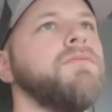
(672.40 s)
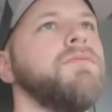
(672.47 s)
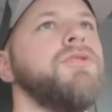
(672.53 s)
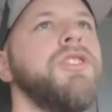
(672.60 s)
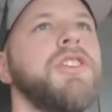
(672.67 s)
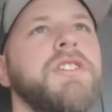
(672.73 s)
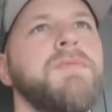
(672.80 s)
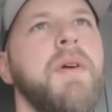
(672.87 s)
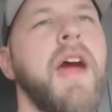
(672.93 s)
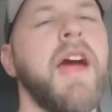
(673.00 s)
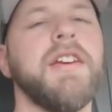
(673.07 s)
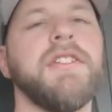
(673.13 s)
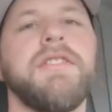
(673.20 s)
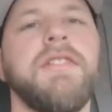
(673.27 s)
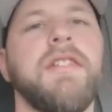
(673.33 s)
just
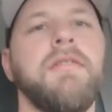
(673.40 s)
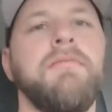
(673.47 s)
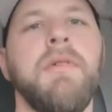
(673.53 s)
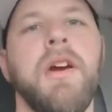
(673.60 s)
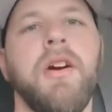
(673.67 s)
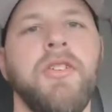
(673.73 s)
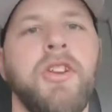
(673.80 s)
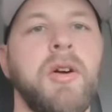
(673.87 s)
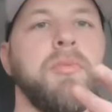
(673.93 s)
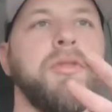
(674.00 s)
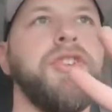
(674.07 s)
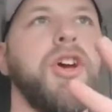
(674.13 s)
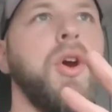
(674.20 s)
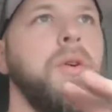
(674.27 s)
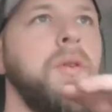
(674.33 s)
smashed meal number
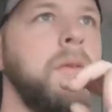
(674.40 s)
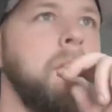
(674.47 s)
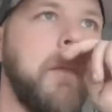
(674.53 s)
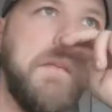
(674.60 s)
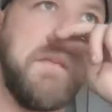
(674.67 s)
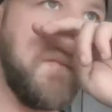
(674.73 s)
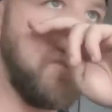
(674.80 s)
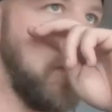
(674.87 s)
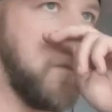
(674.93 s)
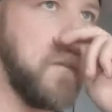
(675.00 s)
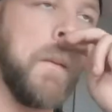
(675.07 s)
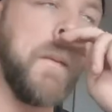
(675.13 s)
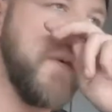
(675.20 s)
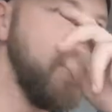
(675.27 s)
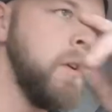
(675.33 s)
2,
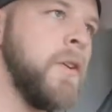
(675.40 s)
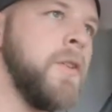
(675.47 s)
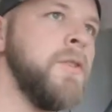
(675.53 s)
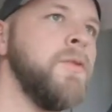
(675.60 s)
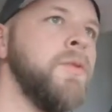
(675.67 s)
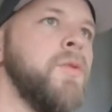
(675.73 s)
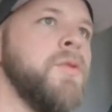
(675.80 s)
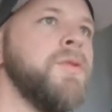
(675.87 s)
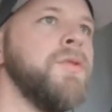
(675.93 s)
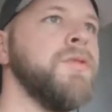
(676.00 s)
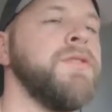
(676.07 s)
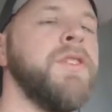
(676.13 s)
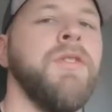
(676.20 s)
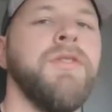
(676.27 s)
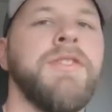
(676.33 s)

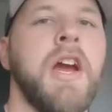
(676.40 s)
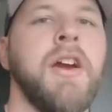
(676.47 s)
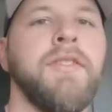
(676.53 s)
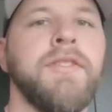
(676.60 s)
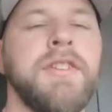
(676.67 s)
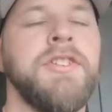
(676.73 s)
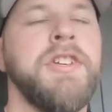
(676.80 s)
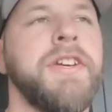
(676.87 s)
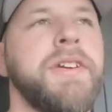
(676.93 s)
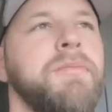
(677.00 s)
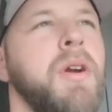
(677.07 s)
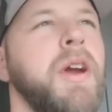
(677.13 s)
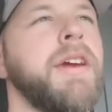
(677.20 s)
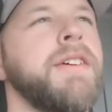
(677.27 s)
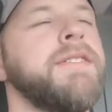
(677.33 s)
which was 2 servings of chicken
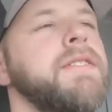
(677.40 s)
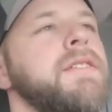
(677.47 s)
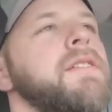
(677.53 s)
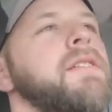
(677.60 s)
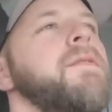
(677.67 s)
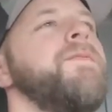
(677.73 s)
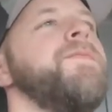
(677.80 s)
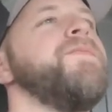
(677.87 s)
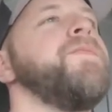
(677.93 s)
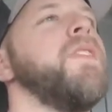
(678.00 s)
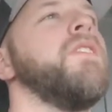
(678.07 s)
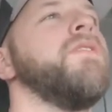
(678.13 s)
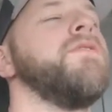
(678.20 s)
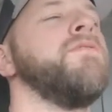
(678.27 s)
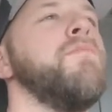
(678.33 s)
breast,
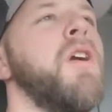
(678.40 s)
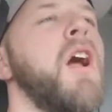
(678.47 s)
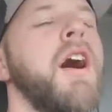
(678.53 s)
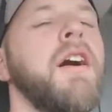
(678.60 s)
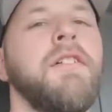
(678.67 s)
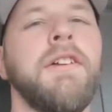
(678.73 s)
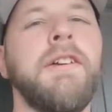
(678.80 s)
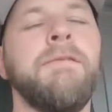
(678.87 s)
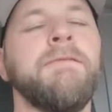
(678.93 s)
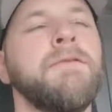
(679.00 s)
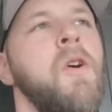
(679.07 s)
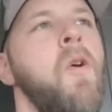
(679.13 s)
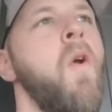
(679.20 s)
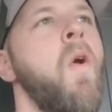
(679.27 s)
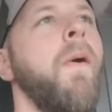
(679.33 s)
some broccoli,
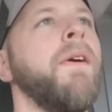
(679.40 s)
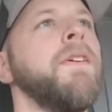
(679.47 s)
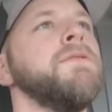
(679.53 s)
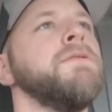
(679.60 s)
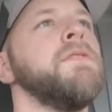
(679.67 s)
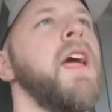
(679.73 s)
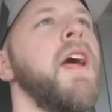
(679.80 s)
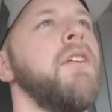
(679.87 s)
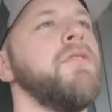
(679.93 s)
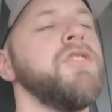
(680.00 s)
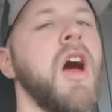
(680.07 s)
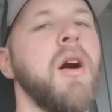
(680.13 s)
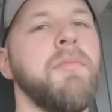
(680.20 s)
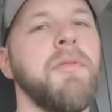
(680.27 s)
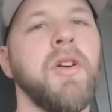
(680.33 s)
and I'm
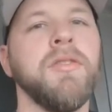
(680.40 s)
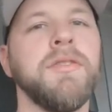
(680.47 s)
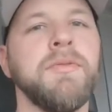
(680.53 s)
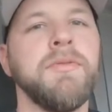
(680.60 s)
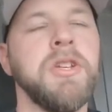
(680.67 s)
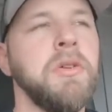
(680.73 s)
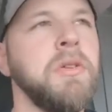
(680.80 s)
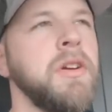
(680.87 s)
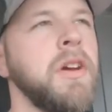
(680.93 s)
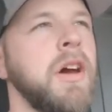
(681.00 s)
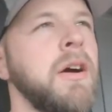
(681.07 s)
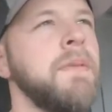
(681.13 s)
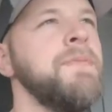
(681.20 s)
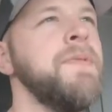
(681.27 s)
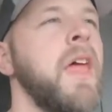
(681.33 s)
chomping on some chewing gum,